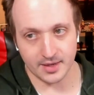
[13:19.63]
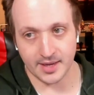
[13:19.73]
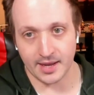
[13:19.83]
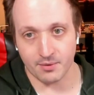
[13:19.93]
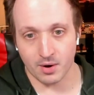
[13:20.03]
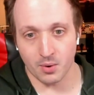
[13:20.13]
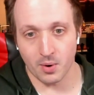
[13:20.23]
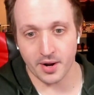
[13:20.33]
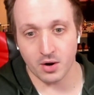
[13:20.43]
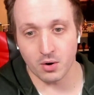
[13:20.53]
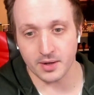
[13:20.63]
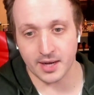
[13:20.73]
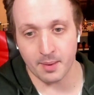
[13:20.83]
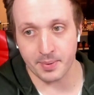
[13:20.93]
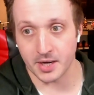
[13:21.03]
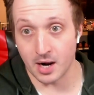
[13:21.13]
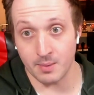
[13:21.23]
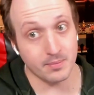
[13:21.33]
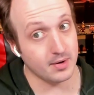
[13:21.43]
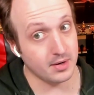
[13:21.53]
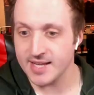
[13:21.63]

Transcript: He can't run away. Oh, he got beat up.